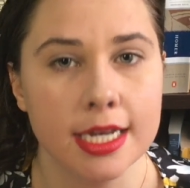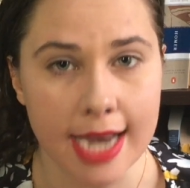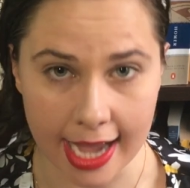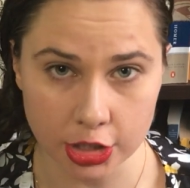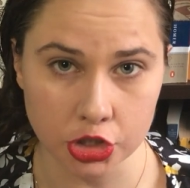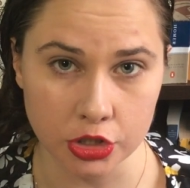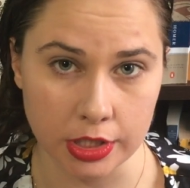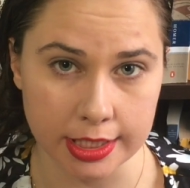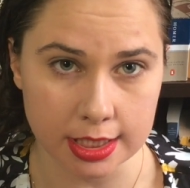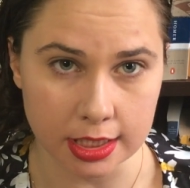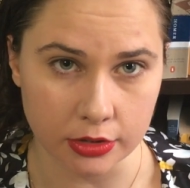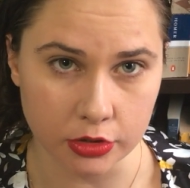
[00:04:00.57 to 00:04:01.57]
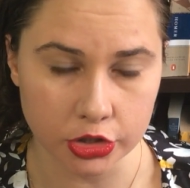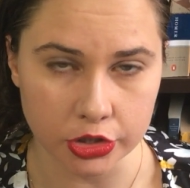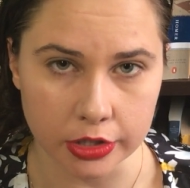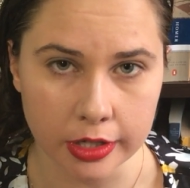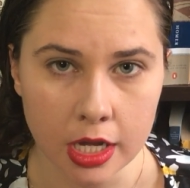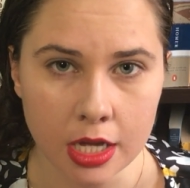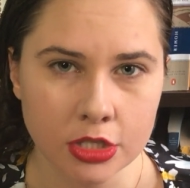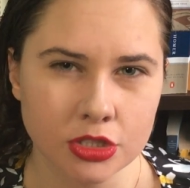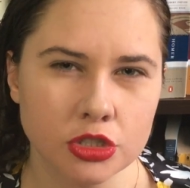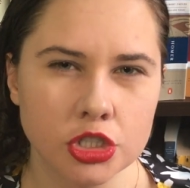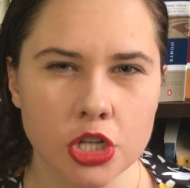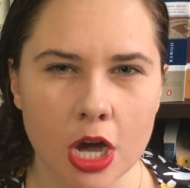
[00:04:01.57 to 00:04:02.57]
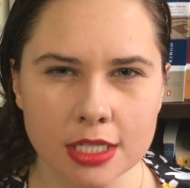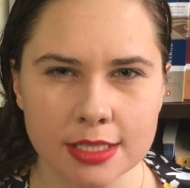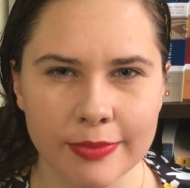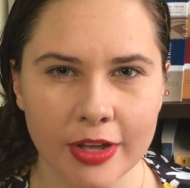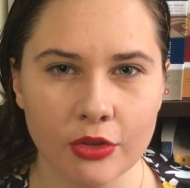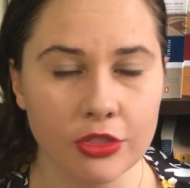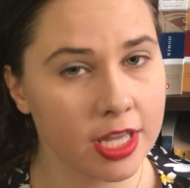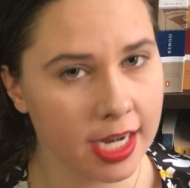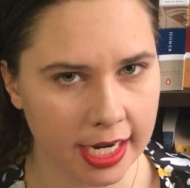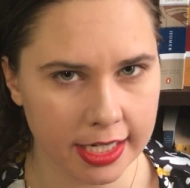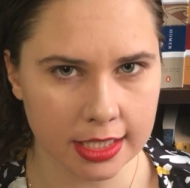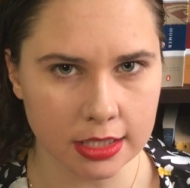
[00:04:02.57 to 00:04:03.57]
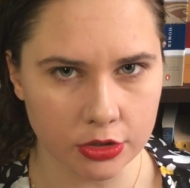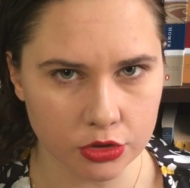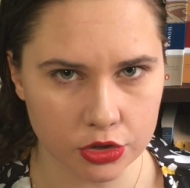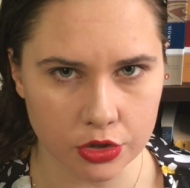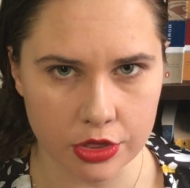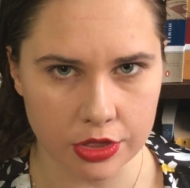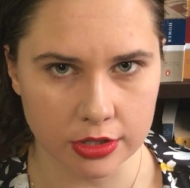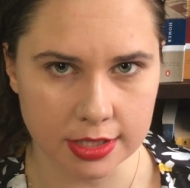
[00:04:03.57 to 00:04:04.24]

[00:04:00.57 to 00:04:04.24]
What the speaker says: nationalist literature. So she talks about the Canadian literature